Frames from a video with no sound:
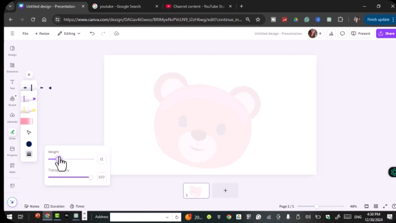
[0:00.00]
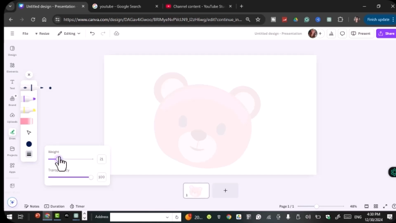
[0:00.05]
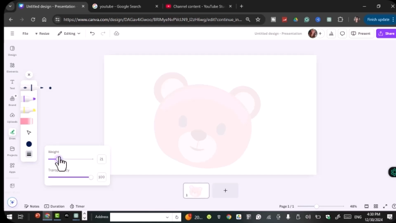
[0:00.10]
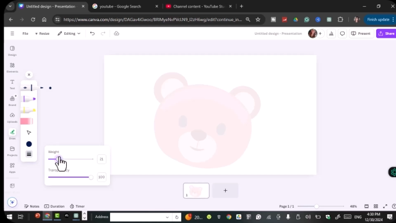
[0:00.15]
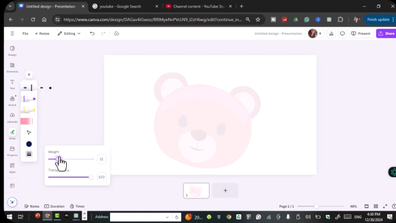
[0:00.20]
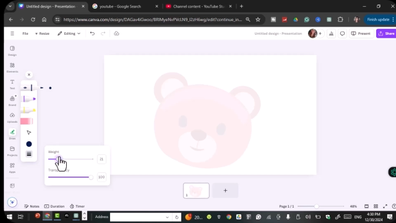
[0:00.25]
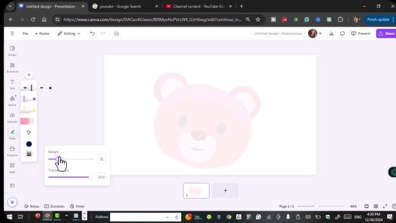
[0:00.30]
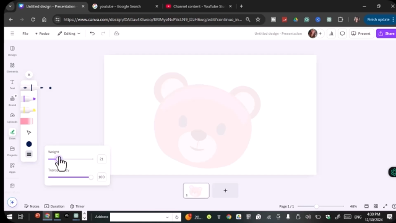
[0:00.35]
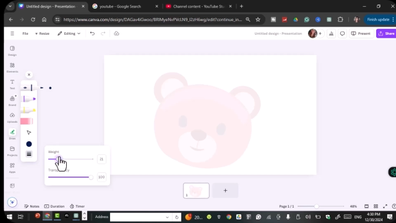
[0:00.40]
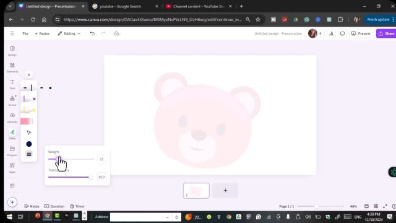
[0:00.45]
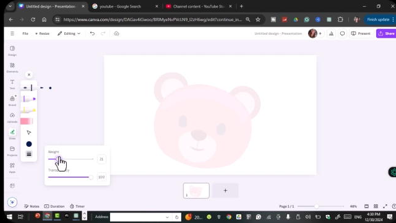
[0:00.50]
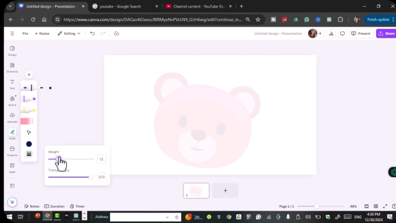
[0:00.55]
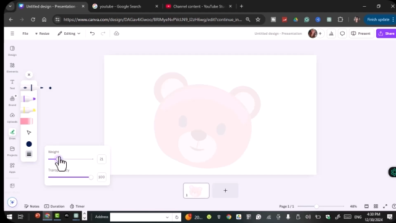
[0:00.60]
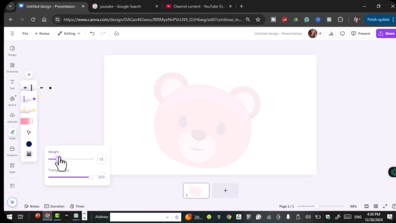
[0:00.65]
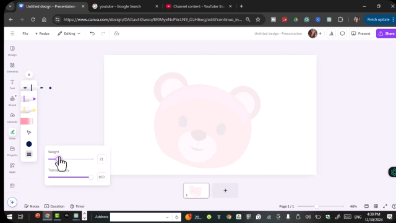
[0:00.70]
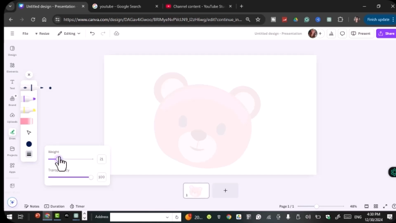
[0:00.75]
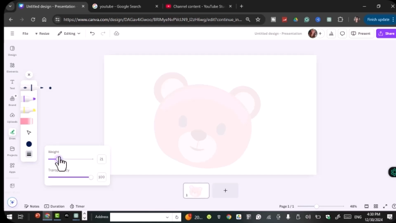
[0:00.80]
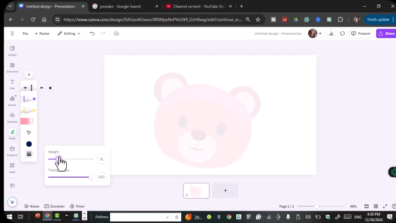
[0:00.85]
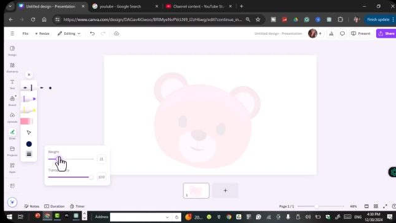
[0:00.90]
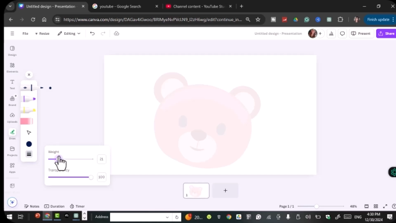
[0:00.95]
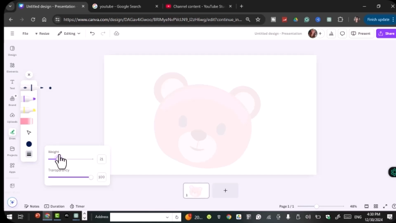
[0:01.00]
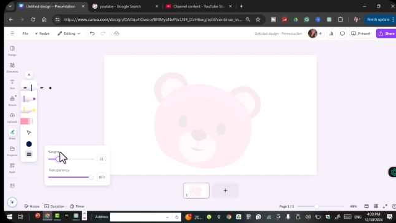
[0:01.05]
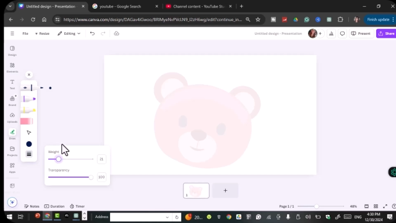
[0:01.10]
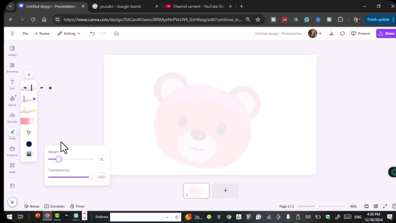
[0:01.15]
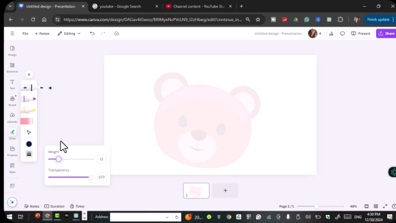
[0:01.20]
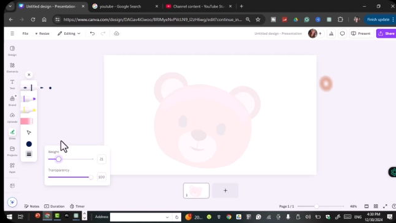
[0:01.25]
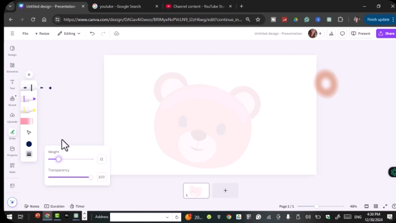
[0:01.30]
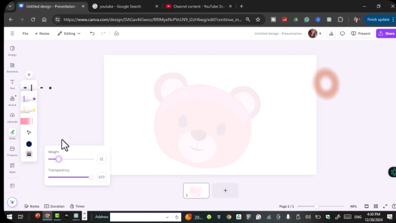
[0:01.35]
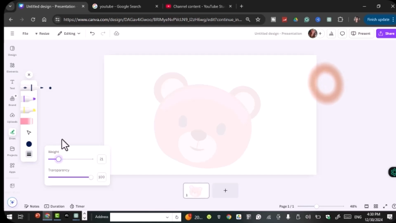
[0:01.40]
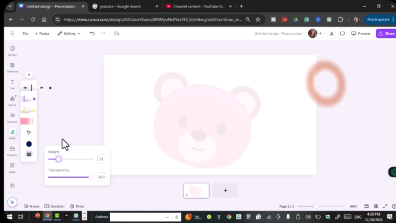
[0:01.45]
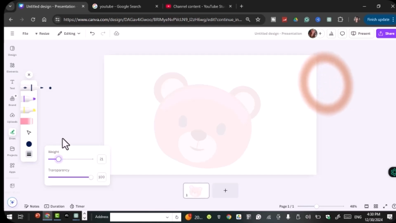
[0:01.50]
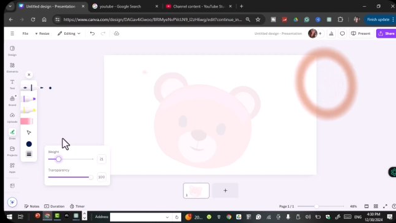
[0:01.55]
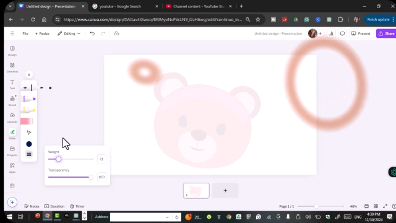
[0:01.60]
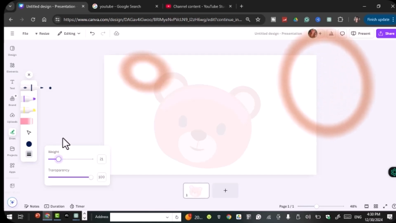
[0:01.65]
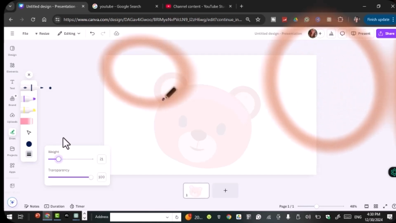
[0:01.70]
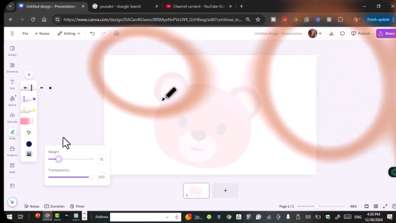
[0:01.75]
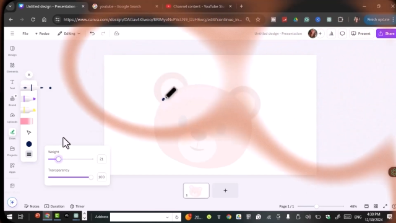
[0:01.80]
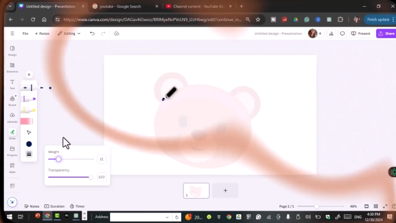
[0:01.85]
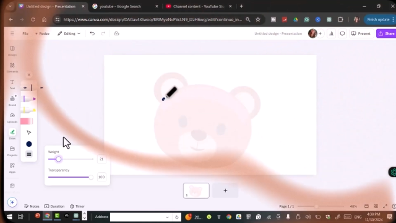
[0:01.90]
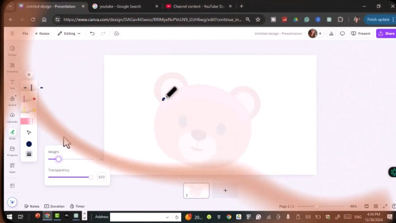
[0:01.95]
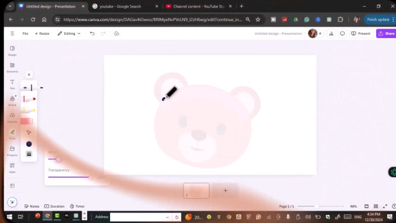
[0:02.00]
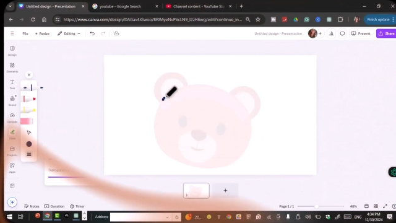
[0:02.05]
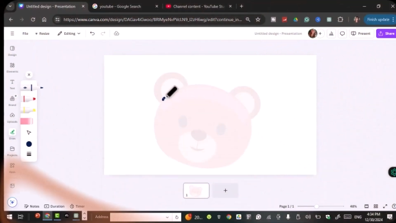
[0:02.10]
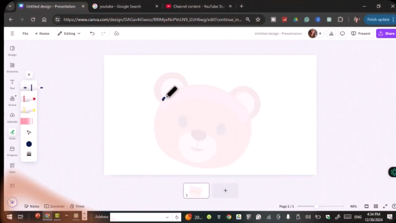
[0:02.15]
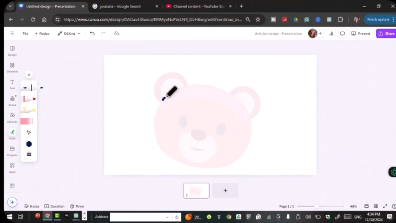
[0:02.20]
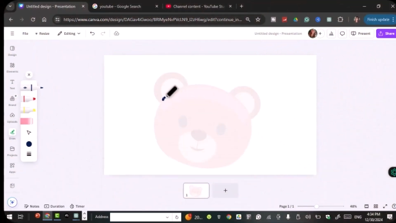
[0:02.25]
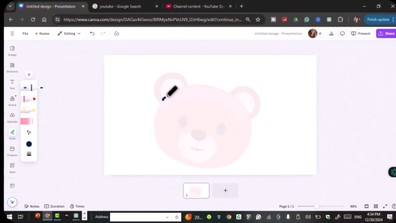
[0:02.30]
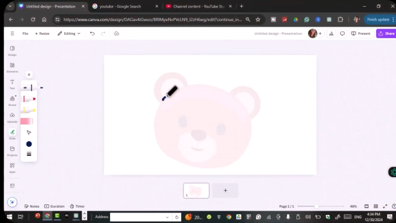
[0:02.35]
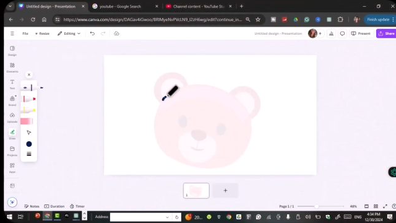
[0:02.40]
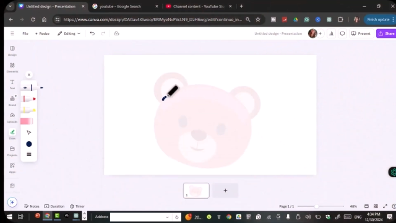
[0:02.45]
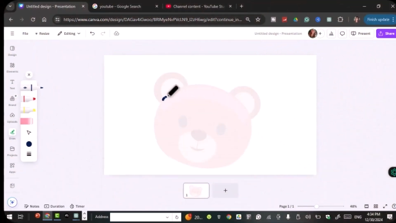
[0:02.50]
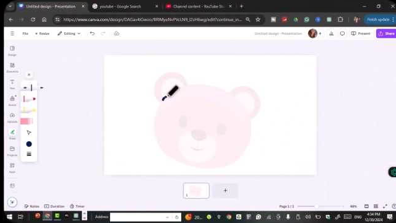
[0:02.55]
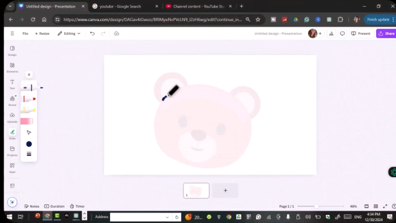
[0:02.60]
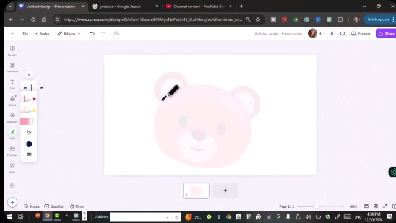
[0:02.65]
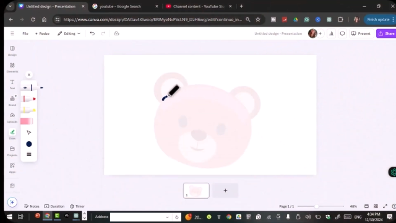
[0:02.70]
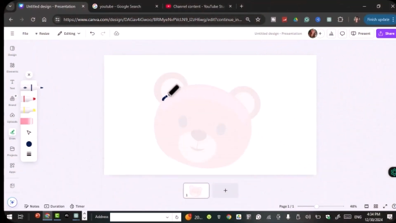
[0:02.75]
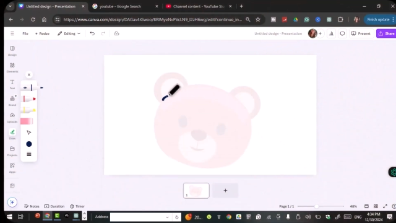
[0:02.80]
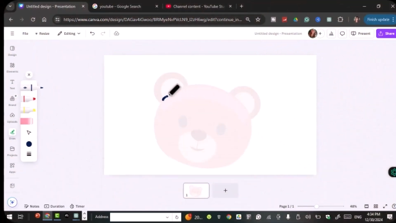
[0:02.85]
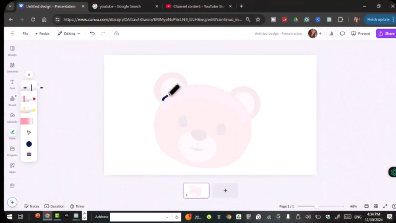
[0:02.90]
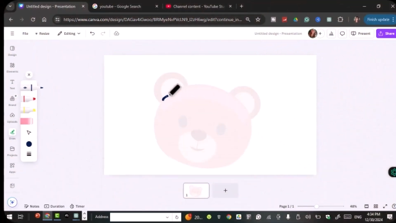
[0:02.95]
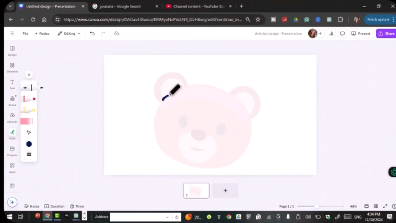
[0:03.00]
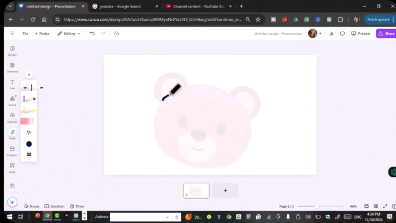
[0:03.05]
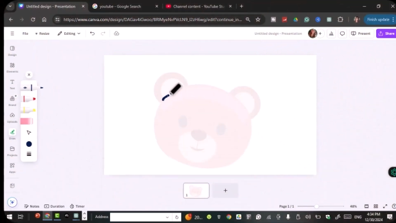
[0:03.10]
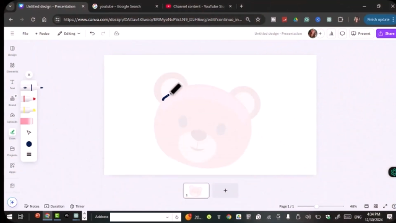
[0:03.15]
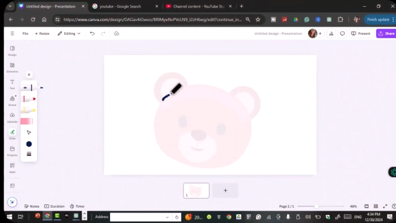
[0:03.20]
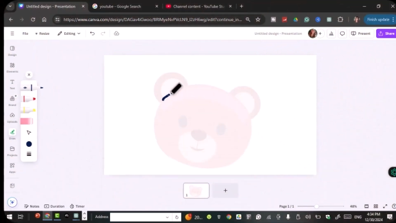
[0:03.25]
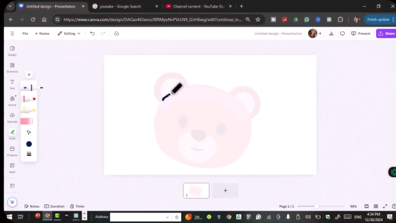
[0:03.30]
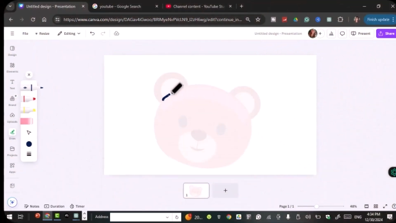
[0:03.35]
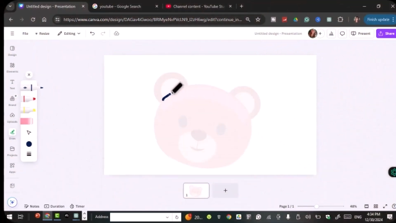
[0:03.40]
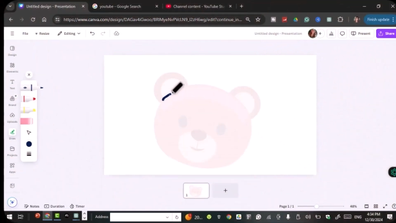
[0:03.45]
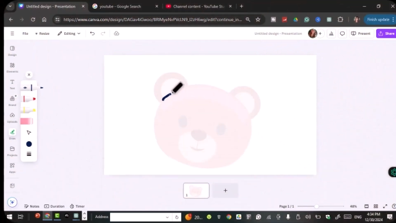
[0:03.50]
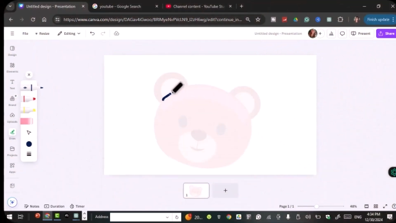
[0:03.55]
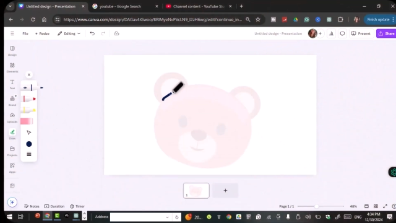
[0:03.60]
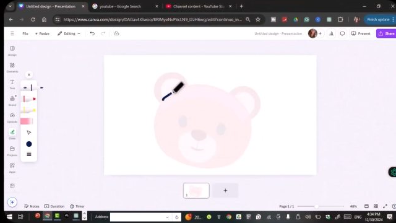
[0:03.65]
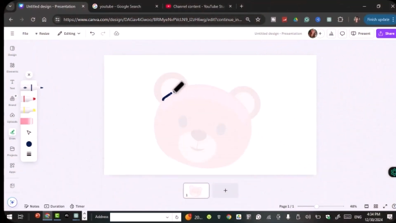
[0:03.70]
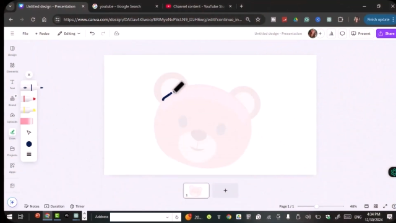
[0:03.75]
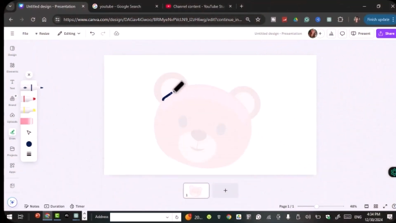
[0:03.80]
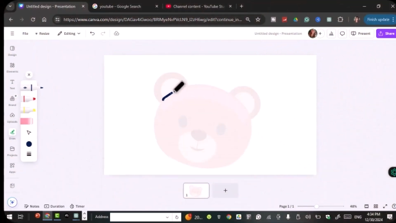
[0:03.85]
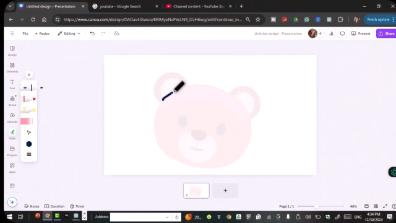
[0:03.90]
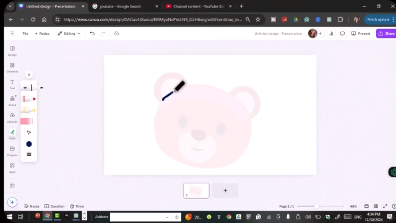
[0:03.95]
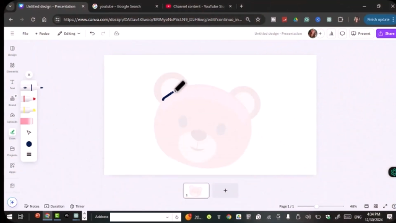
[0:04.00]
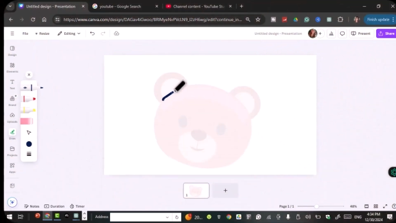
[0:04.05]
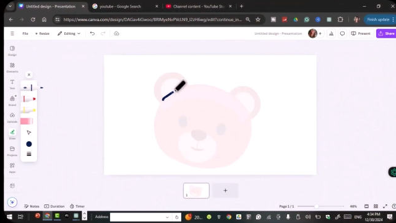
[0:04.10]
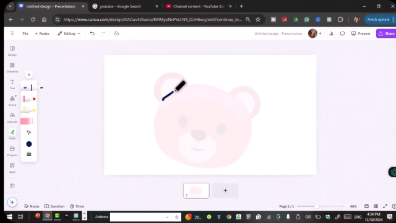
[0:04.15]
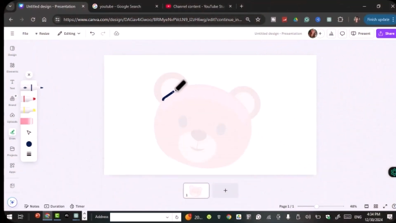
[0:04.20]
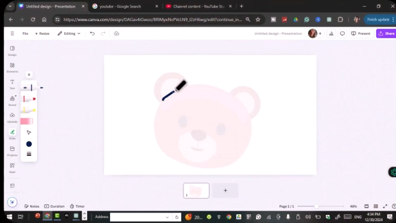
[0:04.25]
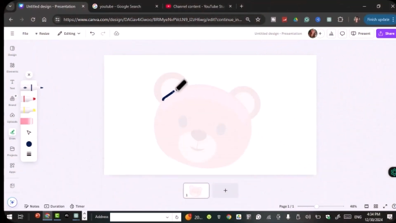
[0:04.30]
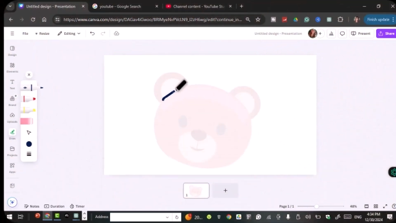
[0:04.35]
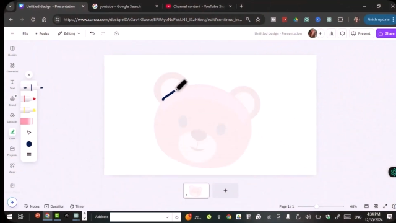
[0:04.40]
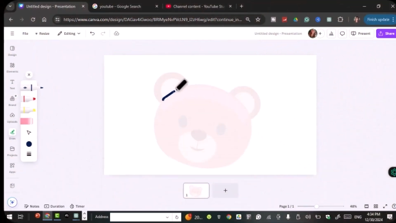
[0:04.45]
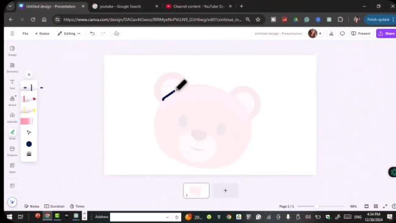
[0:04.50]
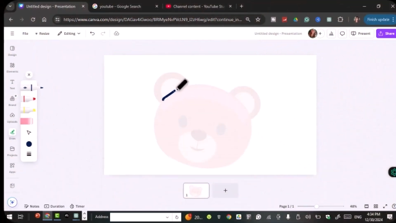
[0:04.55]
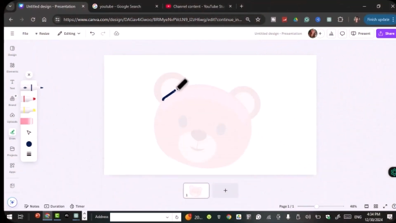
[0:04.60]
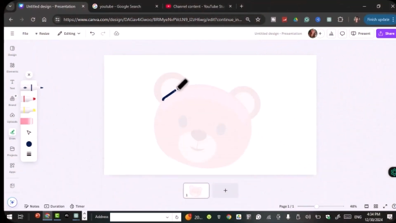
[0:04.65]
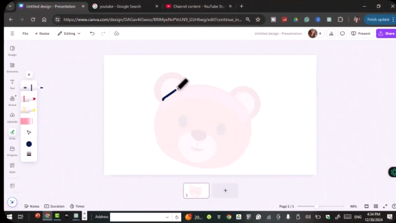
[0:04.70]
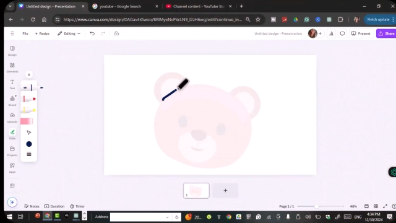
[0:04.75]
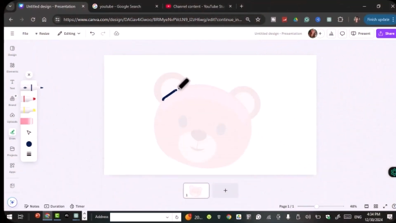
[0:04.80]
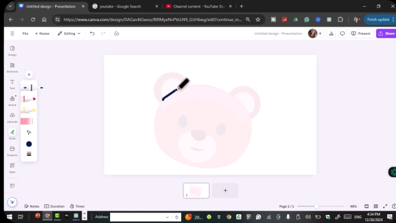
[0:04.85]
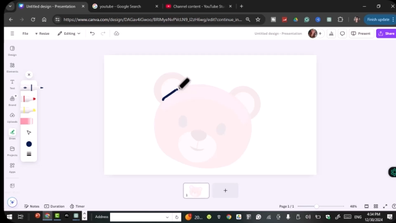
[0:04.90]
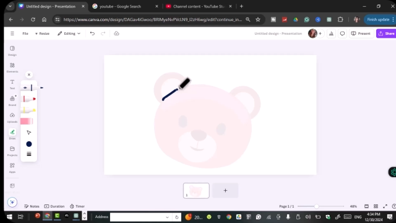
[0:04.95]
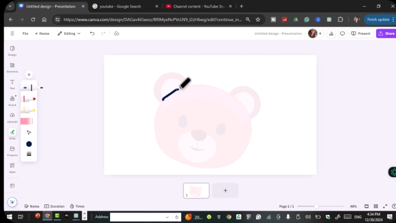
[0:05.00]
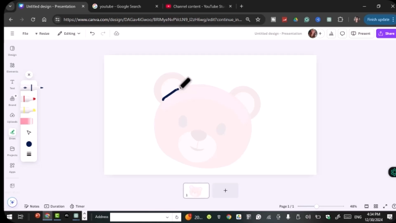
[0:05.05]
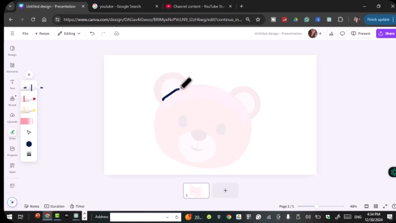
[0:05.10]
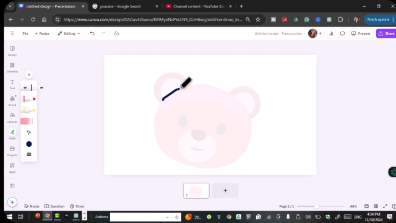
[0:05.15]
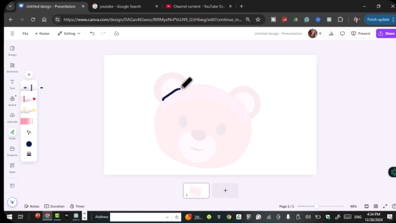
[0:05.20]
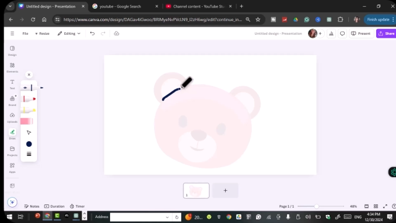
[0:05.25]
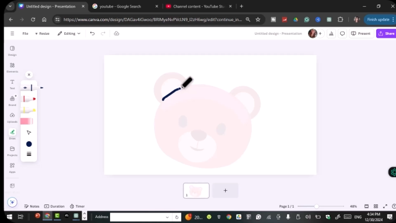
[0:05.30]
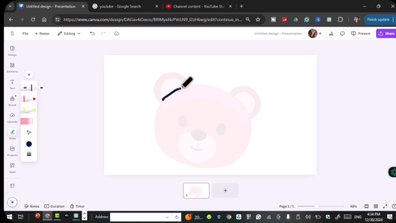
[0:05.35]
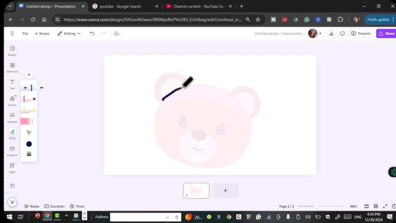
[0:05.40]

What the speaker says: No face is visible, so there are no lips to read.